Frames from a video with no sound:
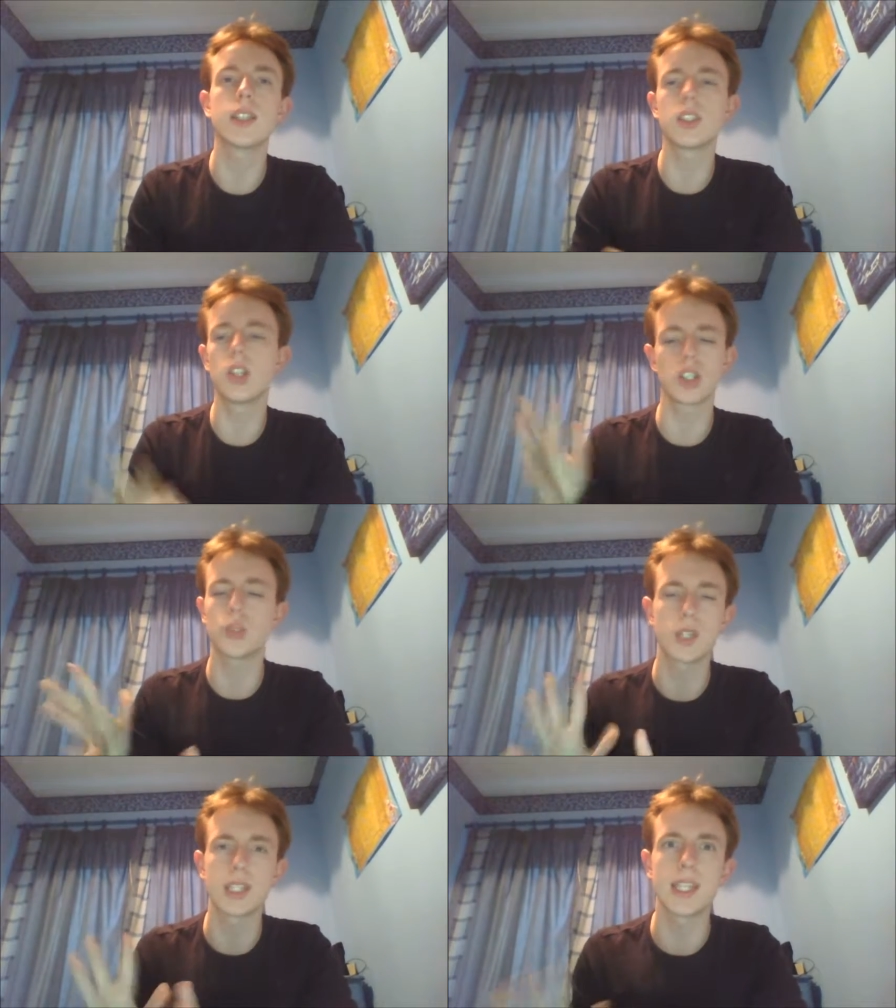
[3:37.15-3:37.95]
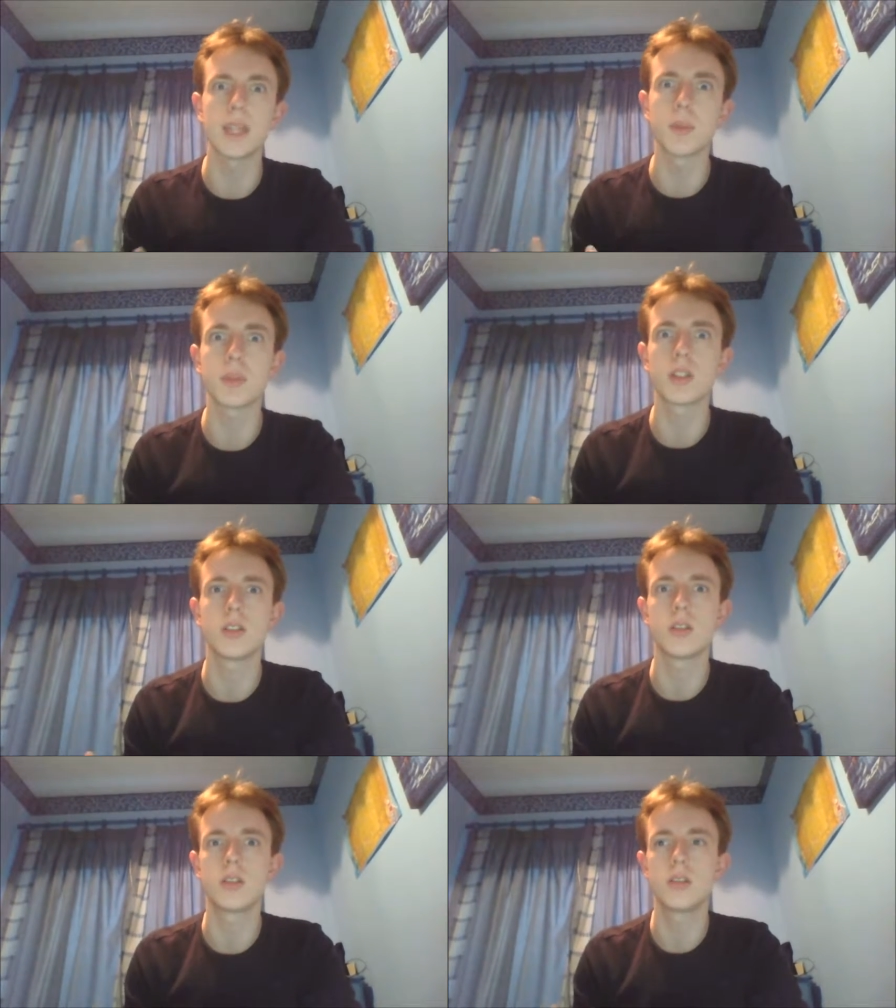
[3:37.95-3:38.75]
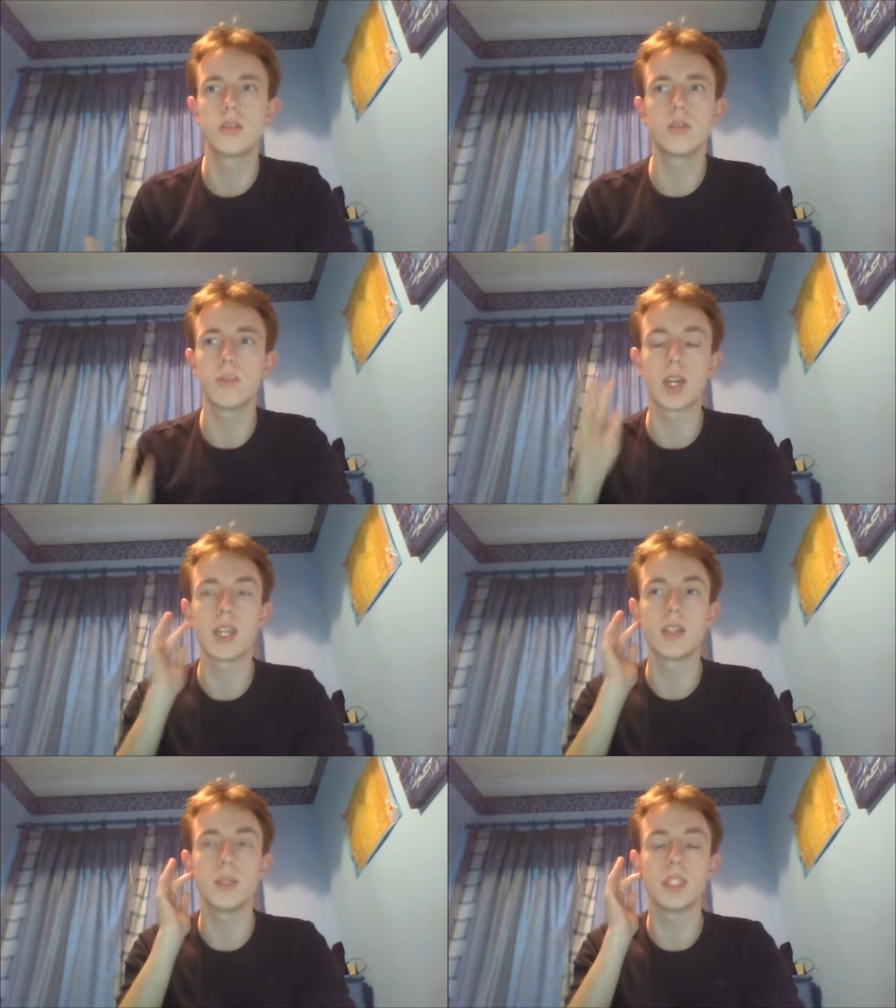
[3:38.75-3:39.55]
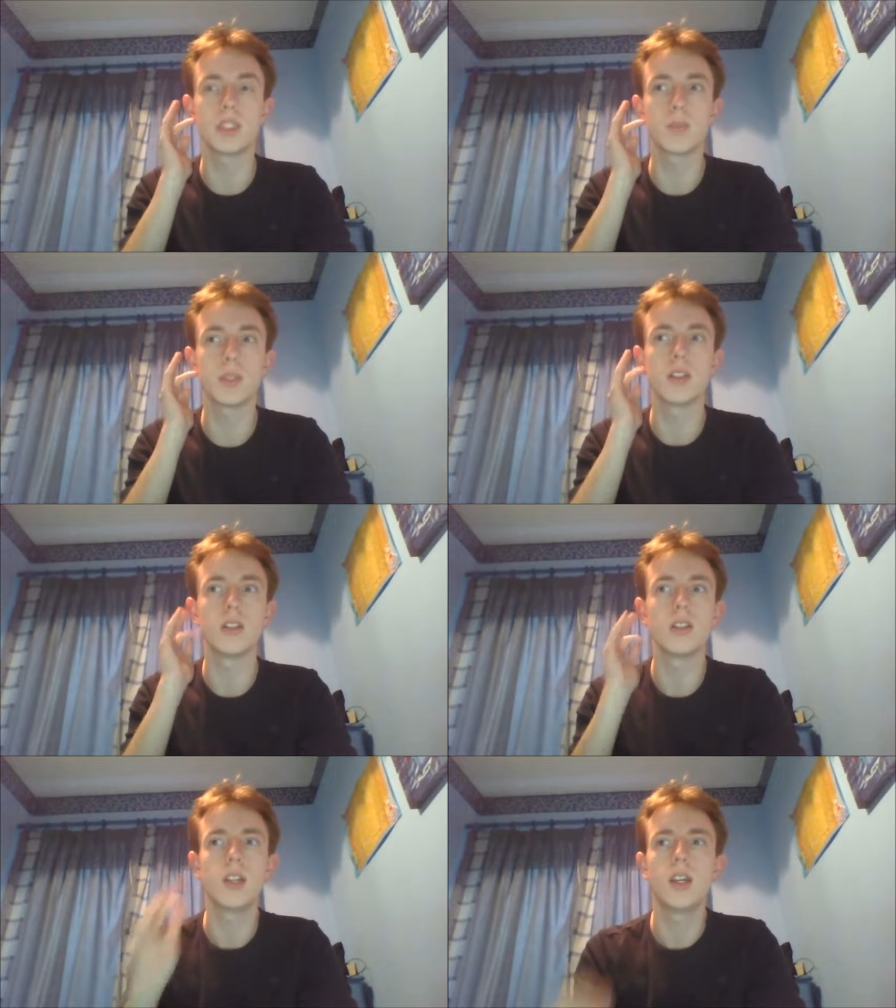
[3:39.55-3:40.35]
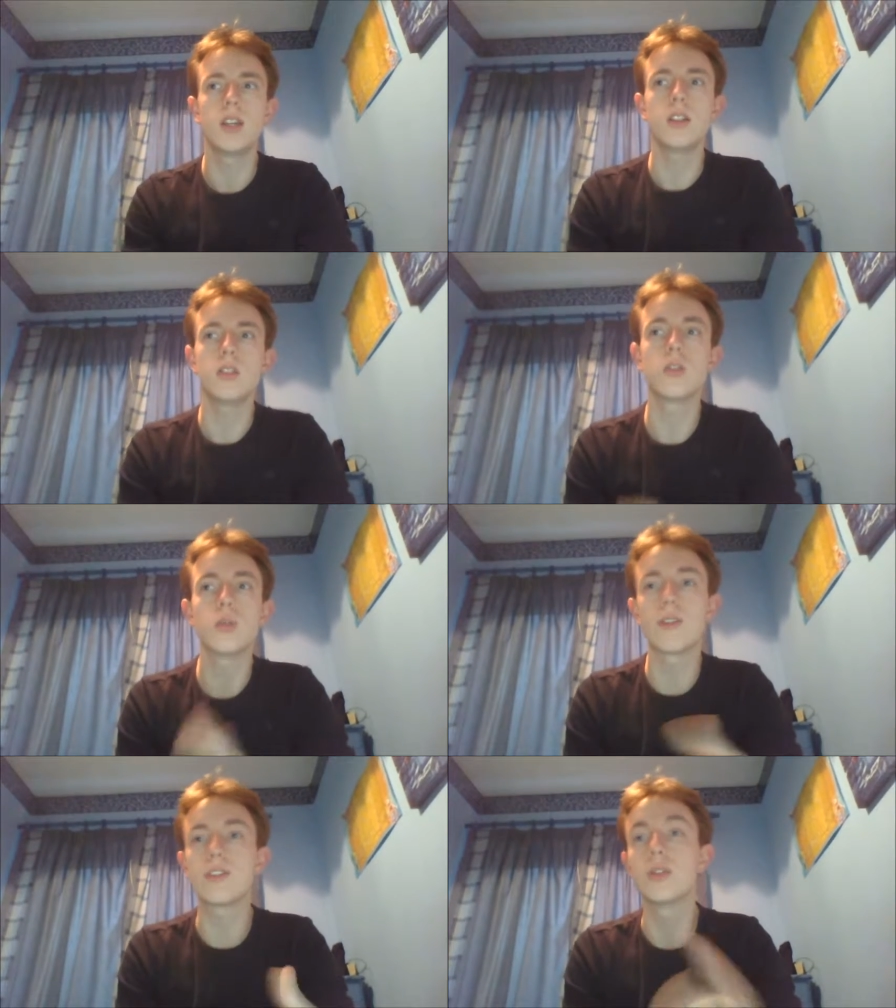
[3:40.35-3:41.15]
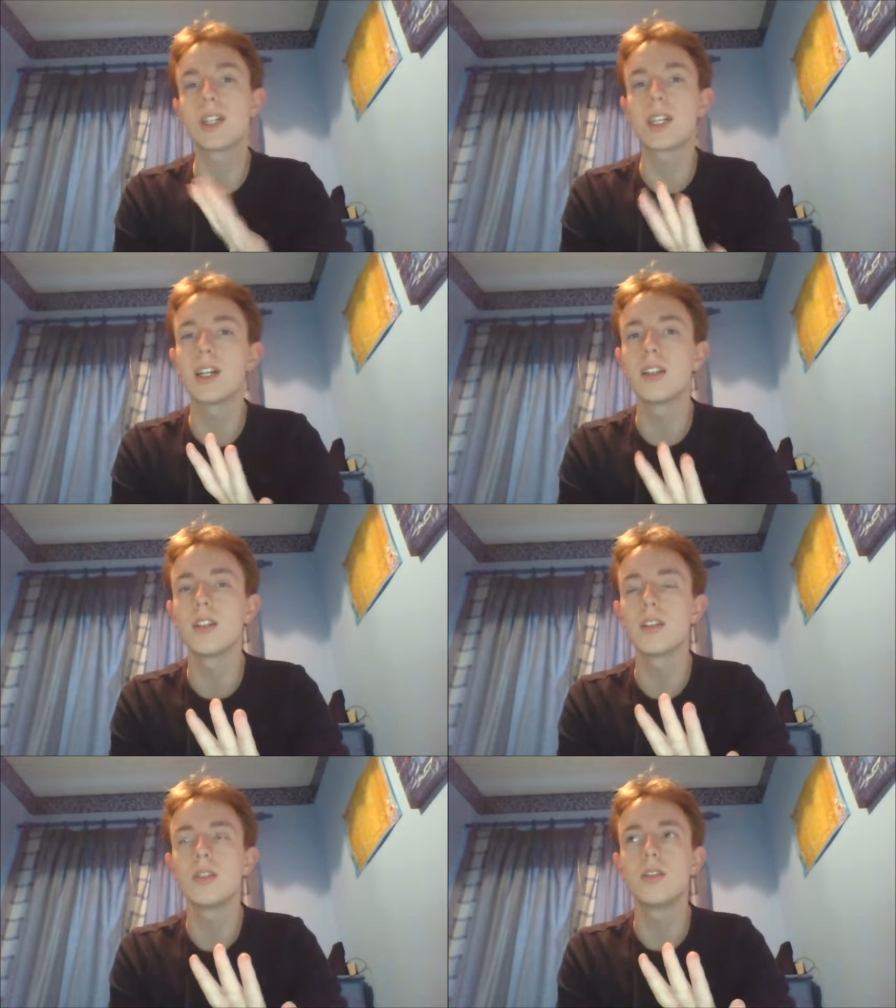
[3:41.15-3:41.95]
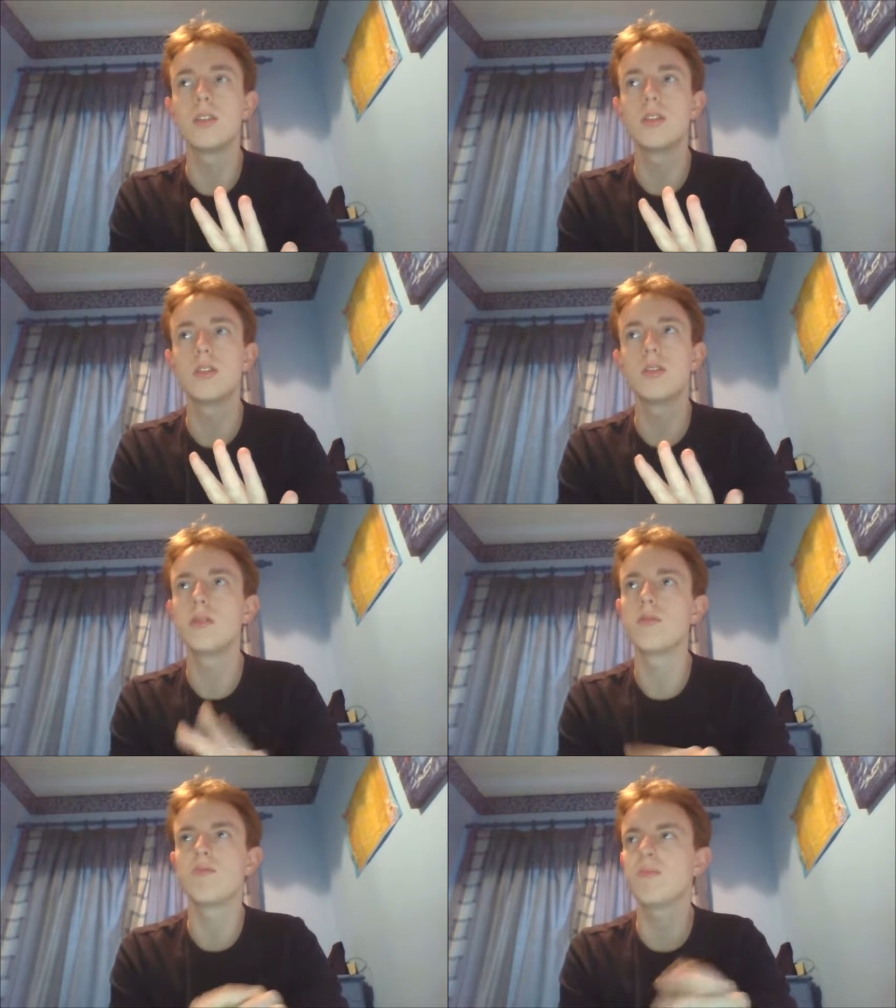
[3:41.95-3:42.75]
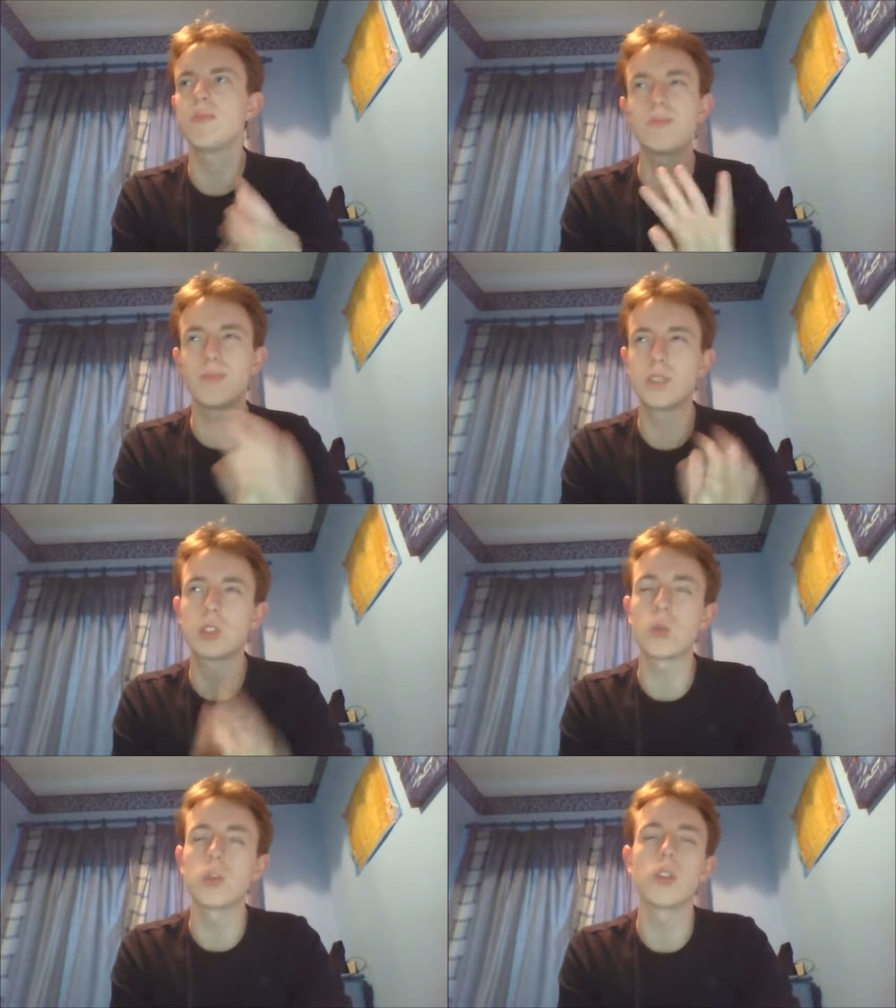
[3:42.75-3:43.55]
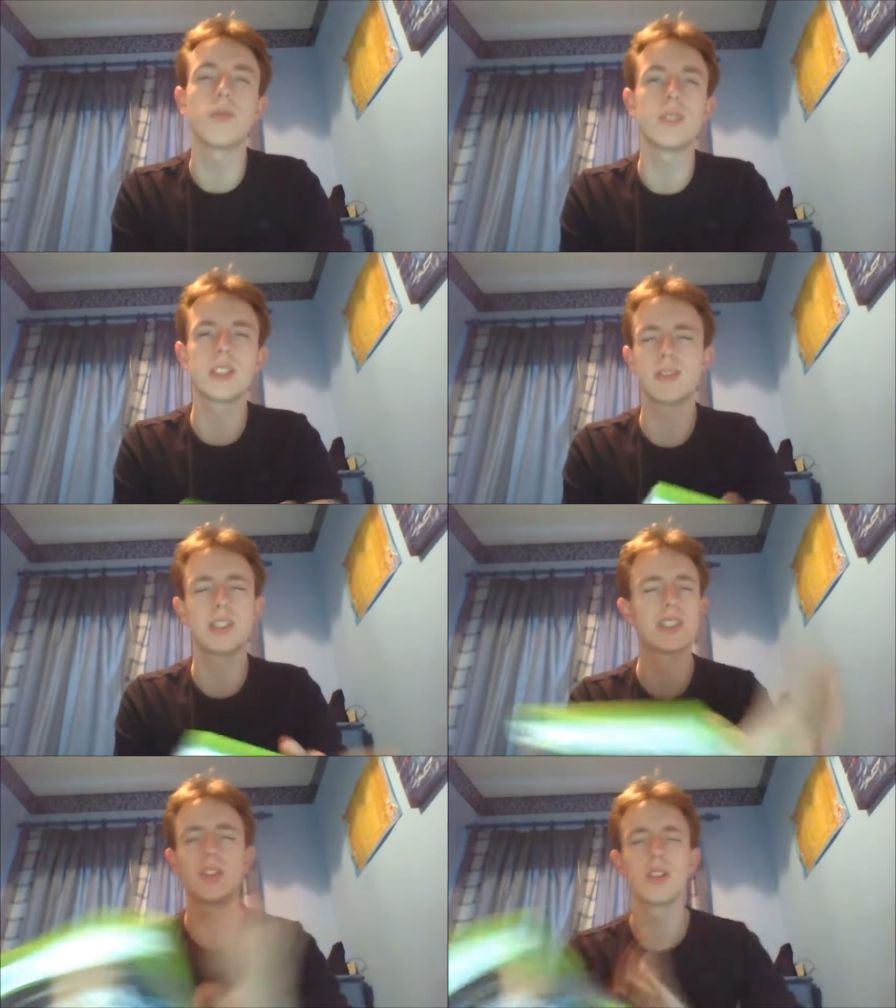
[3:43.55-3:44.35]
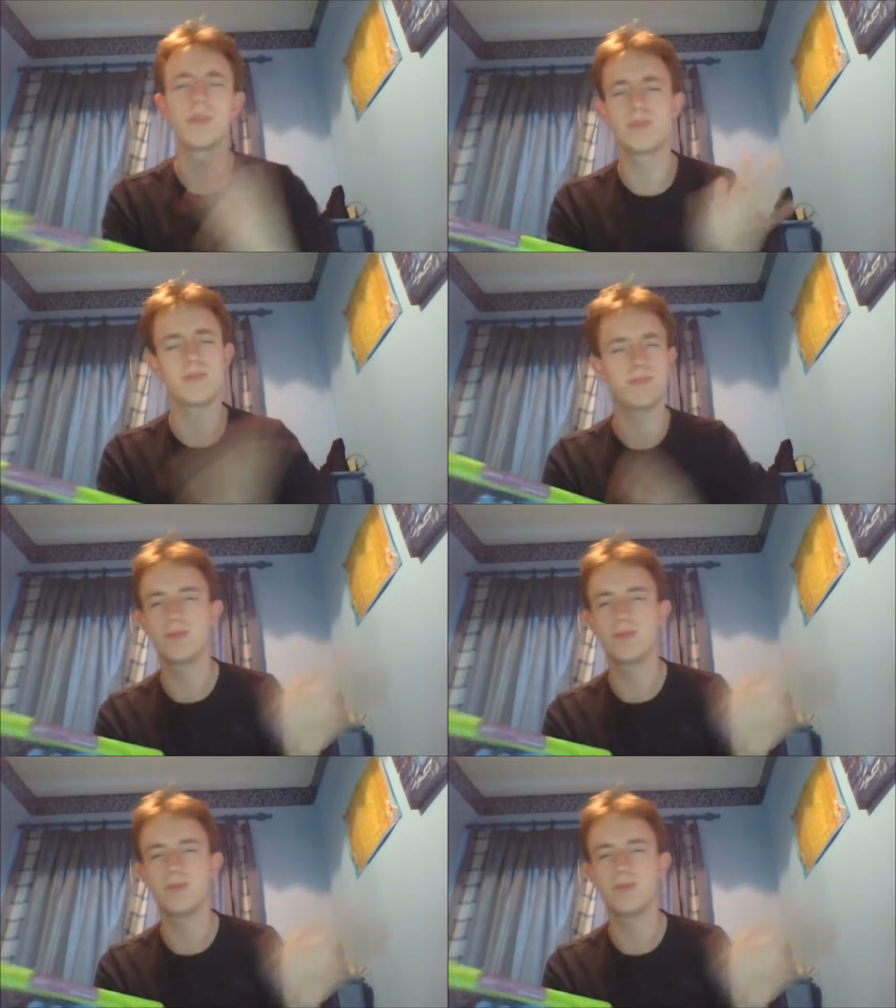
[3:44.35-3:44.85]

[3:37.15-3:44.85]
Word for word: It's not a shooting game by any means, but you do have to use a gun sort of. It's it's not.